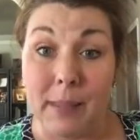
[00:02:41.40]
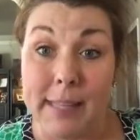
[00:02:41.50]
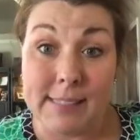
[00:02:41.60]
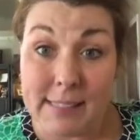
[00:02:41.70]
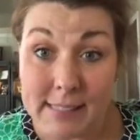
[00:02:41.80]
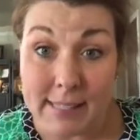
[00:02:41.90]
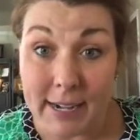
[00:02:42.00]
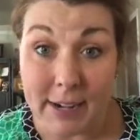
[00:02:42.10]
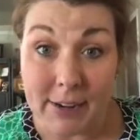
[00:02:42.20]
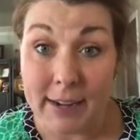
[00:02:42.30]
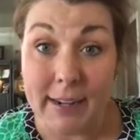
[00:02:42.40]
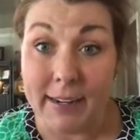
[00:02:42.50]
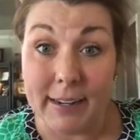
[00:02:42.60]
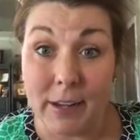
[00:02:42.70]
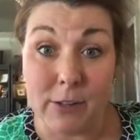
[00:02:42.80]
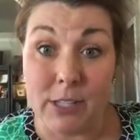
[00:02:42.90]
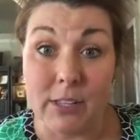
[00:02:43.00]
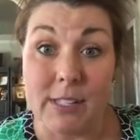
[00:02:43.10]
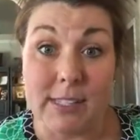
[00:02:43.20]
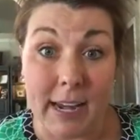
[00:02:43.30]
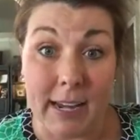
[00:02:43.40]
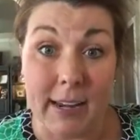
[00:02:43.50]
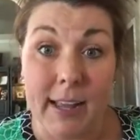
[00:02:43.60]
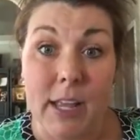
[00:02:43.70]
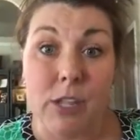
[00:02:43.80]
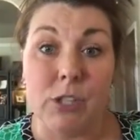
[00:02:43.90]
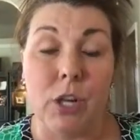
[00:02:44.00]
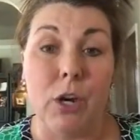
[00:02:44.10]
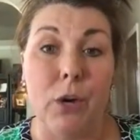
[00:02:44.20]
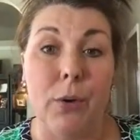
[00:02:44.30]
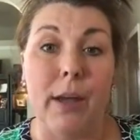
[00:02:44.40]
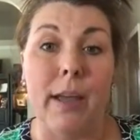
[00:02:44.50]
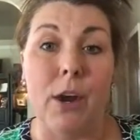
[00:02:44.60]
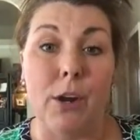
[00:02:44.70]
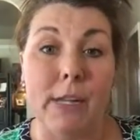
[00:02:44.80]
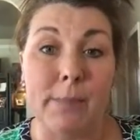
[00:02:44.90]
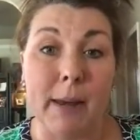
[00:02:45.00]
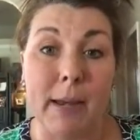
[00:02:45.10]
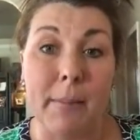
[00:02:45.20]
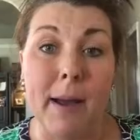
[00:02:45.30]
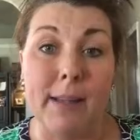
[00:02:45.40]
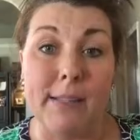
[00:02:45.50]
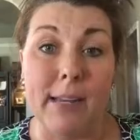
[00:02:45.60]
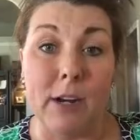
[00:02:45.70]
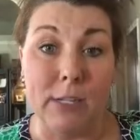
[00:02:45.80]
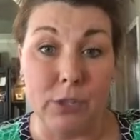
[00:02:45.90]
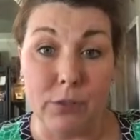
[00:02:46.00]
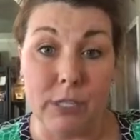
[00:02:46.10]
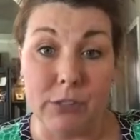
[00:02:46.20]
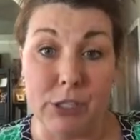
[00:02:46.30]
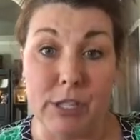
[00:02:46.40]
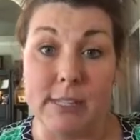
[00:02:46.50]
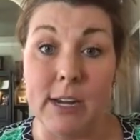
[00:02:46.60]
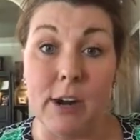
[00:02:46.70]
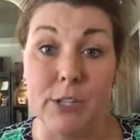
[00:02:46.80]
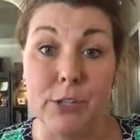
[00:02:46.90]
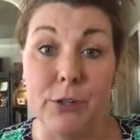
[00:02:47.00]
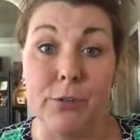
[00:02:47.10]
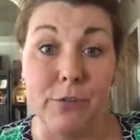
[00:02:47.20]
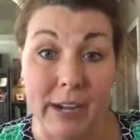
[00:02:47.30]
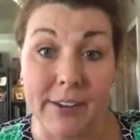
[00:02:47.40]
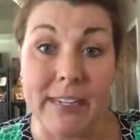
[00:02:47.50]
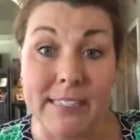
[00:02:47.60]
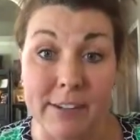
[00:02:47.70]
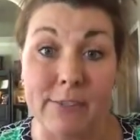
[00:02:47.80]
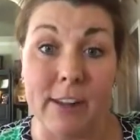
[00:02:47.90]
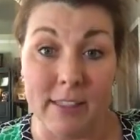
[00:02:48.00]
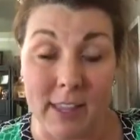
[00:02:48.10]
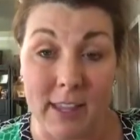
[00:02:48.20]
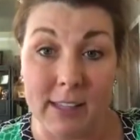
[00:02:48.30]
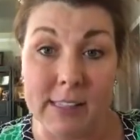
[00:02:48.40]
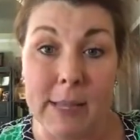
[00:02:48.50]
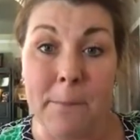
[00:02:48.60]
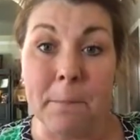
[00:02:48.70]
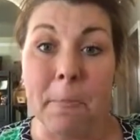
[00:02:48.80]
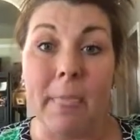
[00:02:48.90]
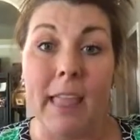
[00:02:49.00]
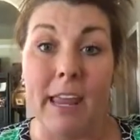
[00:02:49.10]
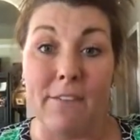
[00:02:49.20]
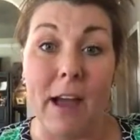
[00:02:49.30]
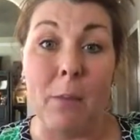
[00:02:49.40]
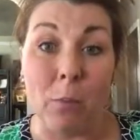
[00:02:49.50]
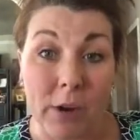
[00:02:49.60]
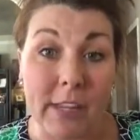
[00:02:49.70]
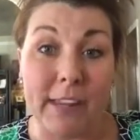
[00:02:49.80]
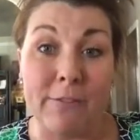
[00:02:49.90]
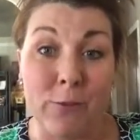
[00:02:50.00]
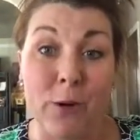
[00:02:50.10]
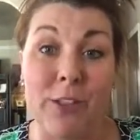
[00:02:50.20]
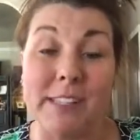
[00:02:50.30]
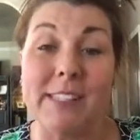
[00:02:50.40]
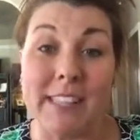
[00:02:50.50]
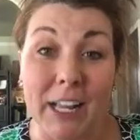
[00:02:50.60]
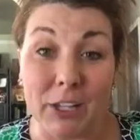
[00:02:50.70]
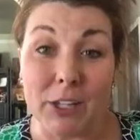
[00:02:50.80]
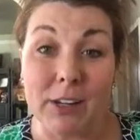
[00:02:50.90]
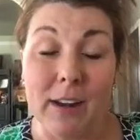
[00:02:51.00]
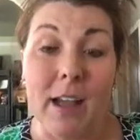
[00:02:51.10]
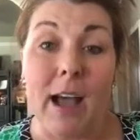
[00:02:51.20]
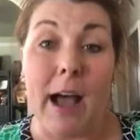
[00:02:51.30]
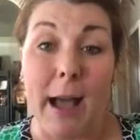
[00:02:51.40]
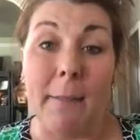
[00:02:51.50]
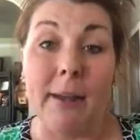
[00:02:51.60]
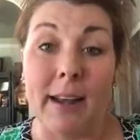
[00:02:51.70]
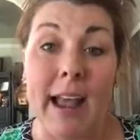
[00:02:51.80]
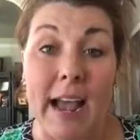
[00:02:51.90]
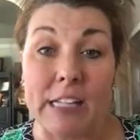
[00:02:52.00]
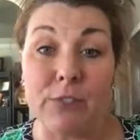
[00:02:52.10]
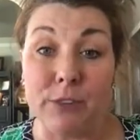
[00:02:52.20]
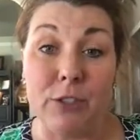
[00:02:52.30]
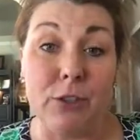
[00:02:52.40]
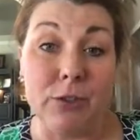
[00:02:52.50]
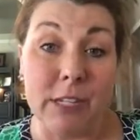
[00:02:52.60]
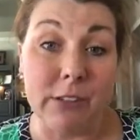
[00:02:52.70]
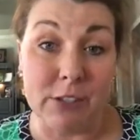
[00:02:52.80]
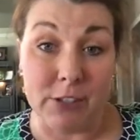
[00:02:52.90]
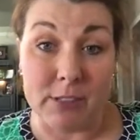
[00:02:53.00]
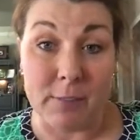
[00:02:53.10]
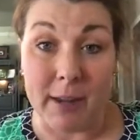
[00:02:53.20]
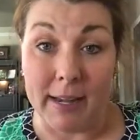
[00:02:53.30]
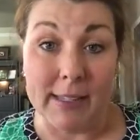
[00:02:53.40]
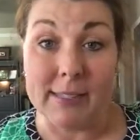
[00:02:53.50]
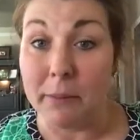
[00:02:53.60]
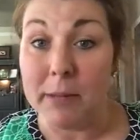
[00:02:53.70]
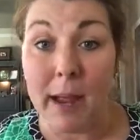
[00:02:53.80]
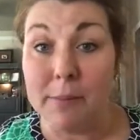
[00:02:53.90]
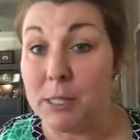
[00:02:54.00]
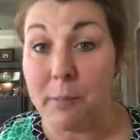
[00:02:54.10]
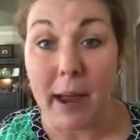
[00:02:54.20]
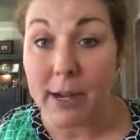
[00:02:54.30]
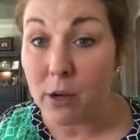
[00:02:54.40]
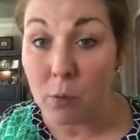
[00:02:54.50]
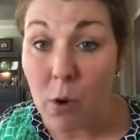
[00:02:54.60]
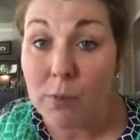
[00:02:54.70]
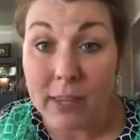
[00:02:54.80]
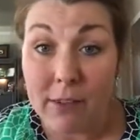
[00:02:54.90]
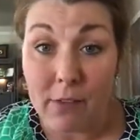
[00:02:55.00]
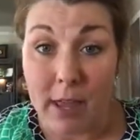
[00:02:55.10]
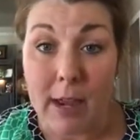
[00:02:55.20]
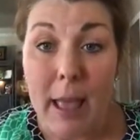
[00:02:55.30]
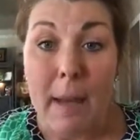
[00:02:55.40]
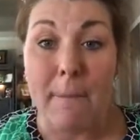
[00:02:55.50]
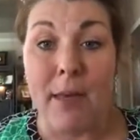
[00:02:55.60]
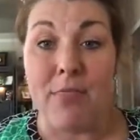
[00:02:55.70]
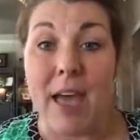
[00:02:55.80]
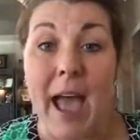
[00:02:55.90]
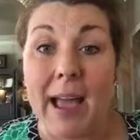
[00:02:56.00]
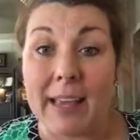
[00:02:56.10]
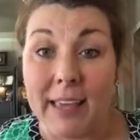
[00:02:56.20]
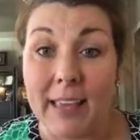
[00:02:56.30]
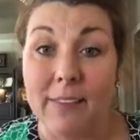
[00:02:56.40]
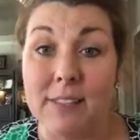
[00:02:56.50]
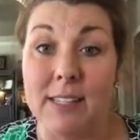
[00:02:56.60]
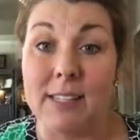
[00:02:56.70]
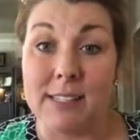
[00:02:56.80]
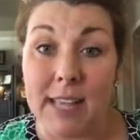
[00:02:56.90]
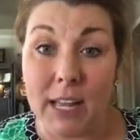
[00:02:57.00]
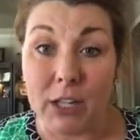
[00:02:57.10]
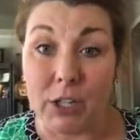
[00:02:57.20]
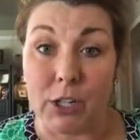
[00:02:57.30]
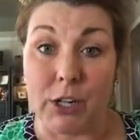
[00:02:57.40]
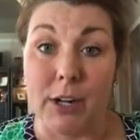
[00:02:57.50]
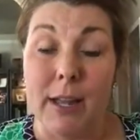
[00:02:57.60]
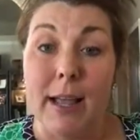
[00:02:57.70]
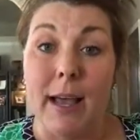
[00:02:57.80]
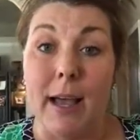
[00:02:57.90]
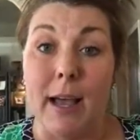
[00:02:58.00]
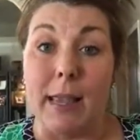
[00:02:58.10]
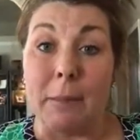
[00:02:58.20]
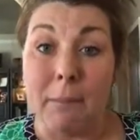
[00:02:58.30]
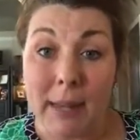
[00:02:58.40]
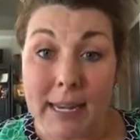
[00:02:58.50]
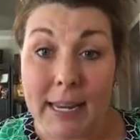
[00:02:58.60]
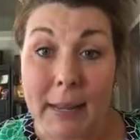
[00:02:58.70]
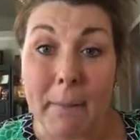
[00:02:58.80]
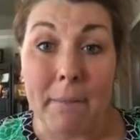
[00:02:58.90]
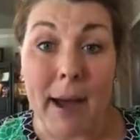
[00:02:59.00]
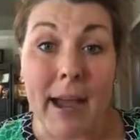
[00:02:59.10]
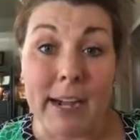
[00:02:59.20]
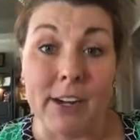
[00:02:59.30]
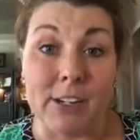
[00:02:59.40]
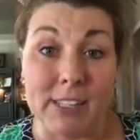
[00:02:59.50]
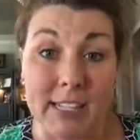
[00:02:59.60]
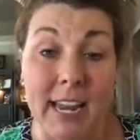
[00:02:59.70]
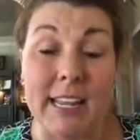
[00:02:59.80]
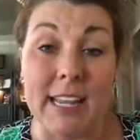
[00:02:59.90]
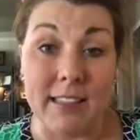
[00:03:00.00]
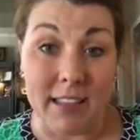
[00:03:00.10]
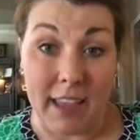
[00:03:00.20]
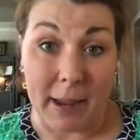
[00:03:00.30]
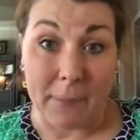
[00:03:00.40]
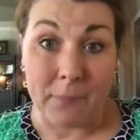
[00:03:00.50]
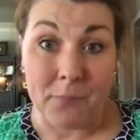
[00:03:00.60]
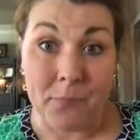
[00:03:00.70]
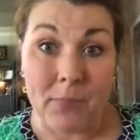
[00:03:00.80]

it sits there and it goes to the state. So earnest money deposit and due diligence are two very different things. If I'm working for the seller, I'm gonna ask for due diligence money. Sometimes the buyer won't give it, but that gives the seller immediate buyer skin in the game.